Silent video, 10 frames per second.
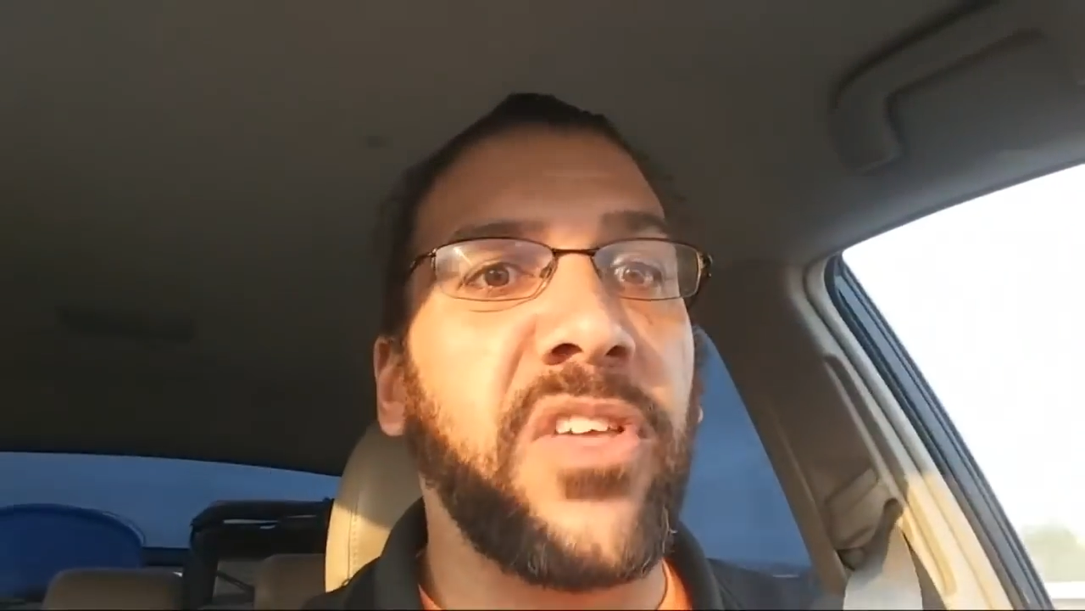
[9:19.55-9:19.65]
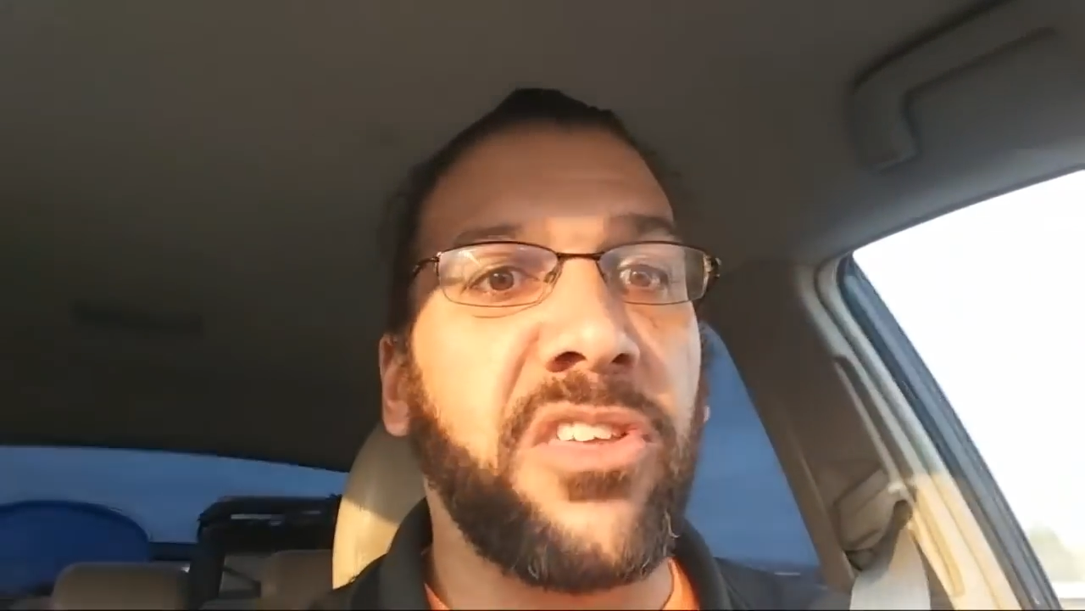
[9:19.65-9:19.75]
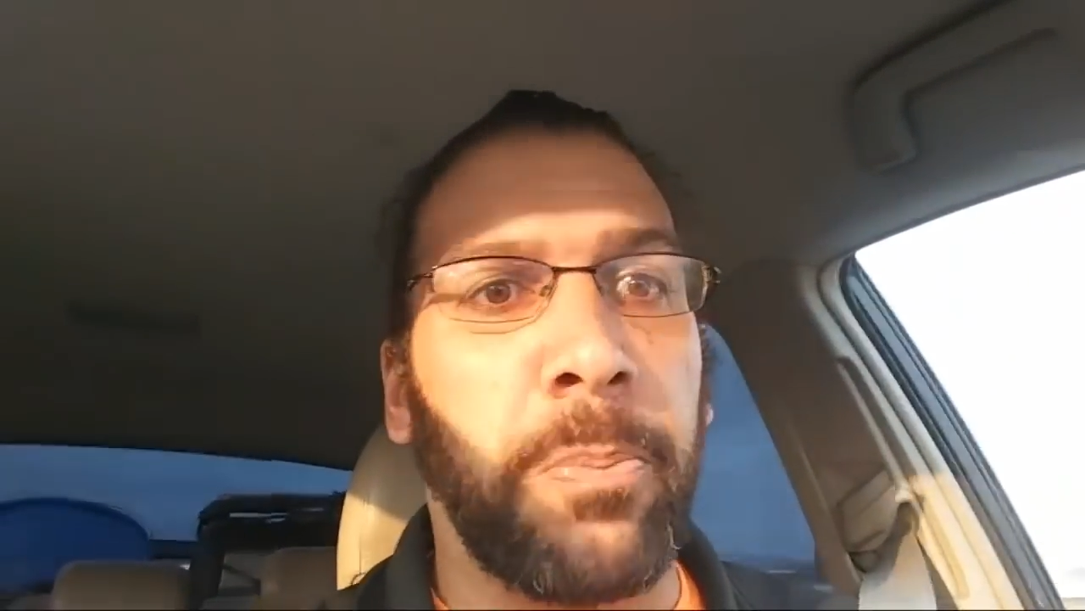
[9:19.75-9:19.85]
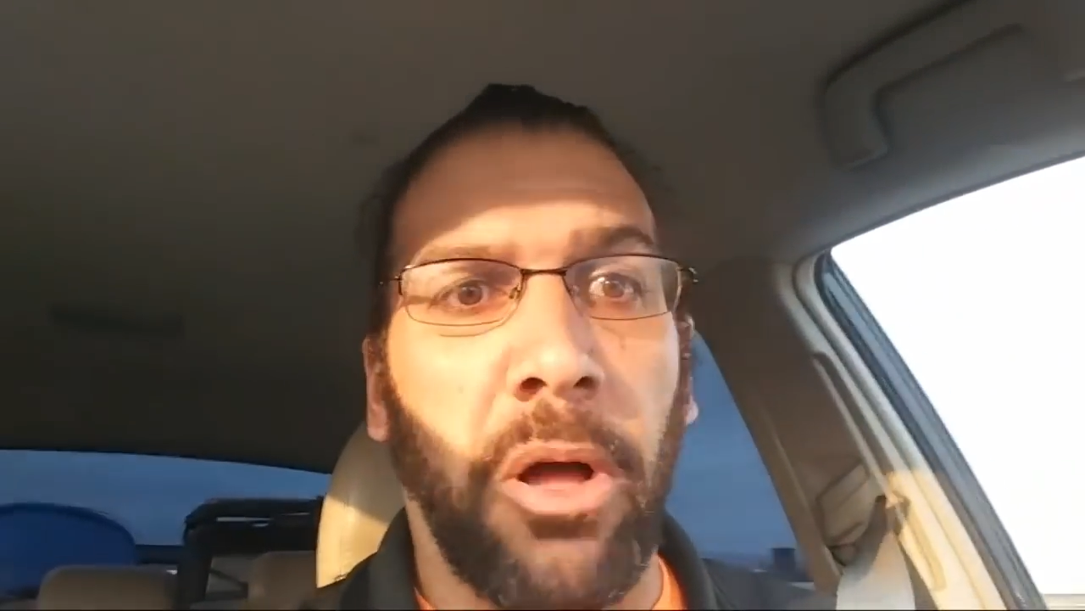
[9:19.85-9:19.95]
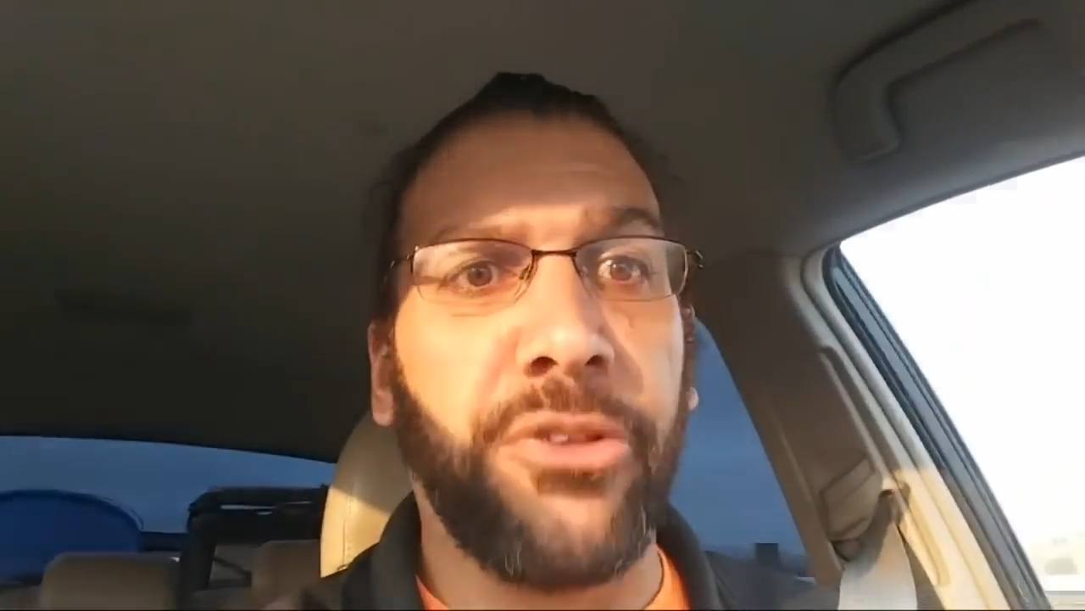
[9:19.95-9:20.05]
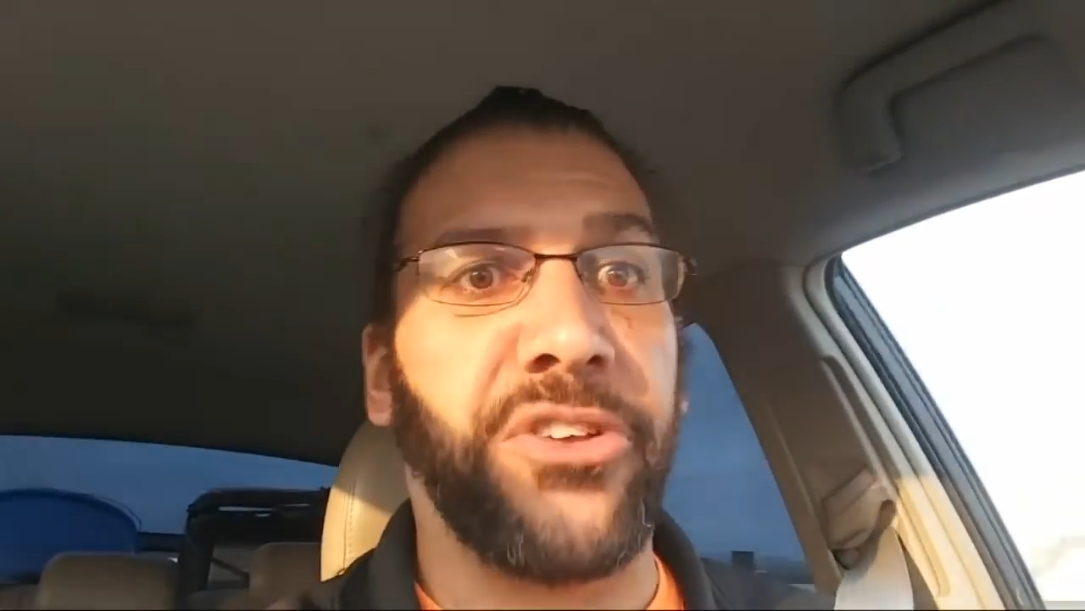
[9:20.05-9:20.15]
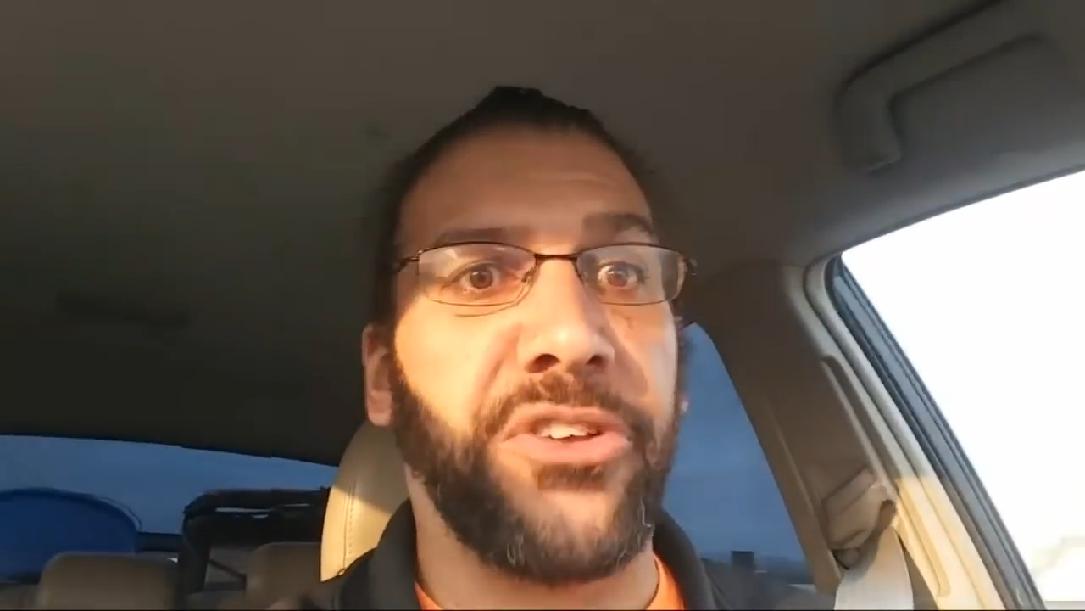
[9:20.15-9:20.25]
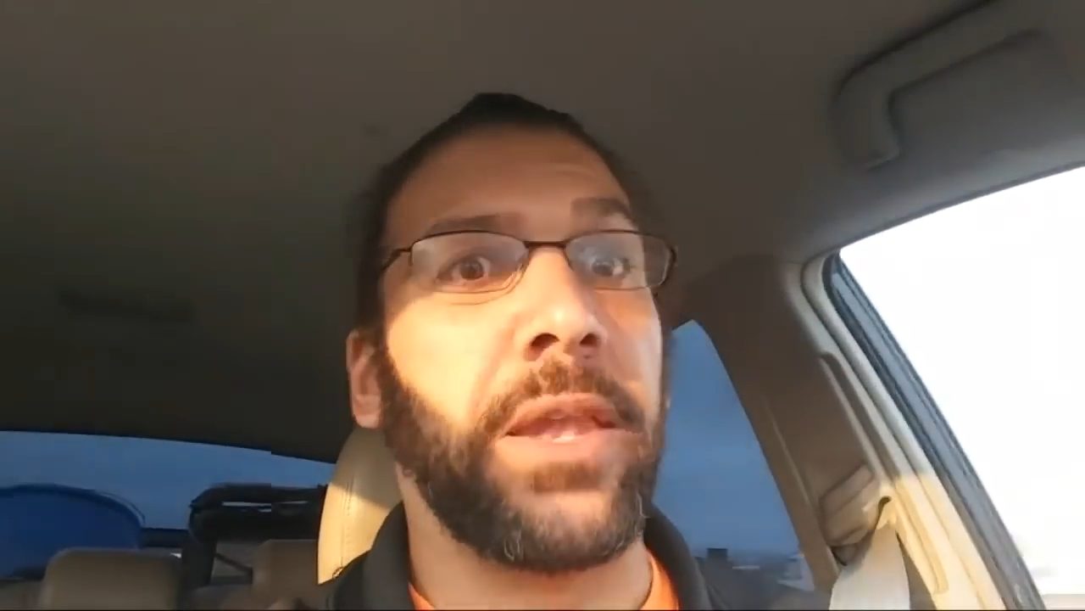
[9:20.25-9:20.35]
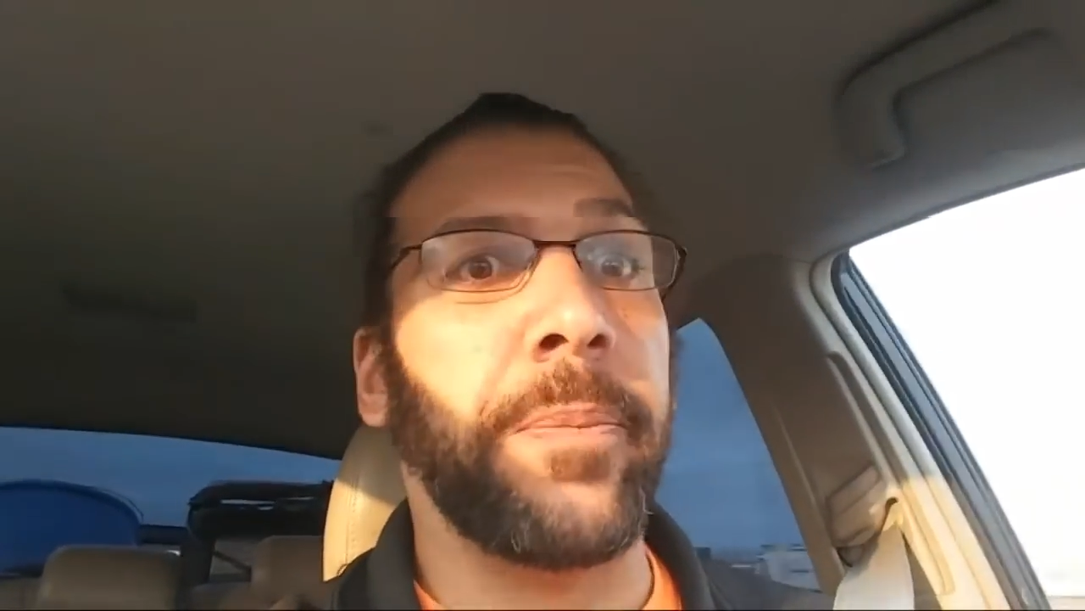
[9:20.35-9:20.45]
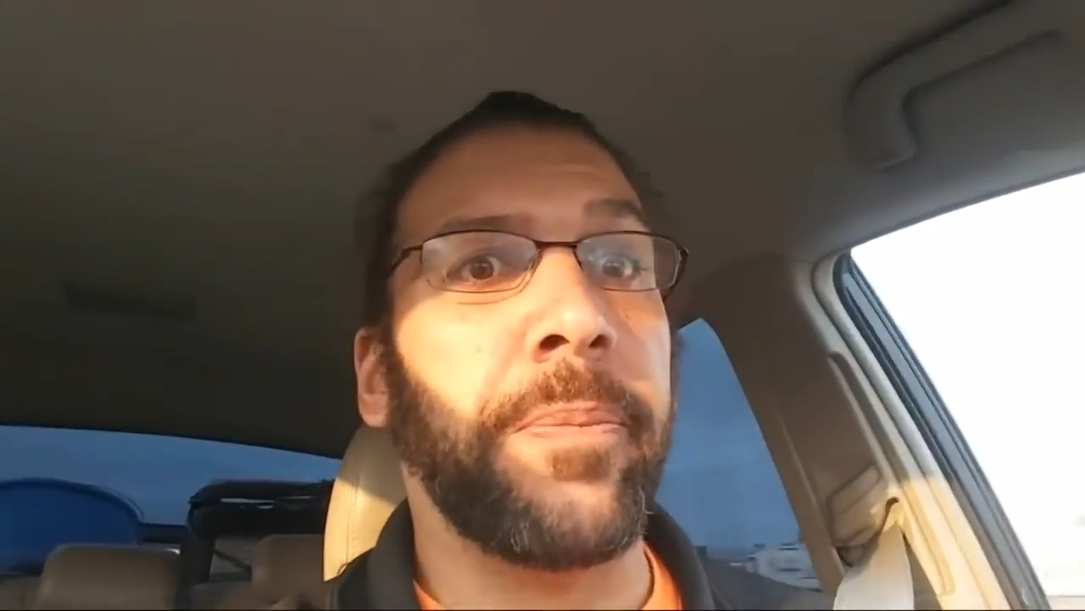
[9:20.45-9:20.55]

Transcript: bullshit